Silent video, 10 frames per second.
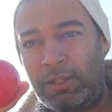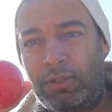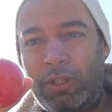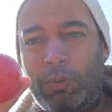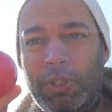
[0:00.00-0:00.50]

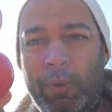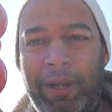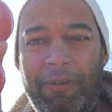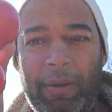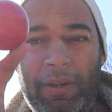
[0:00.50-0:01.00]
So this one's
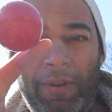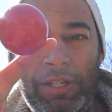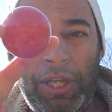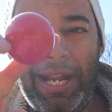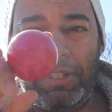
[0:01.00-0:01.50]
going around it. If I
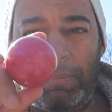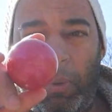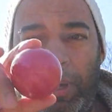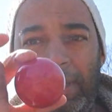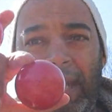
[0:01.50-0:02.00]
change the
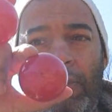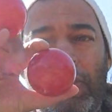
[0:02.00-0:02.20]
point, now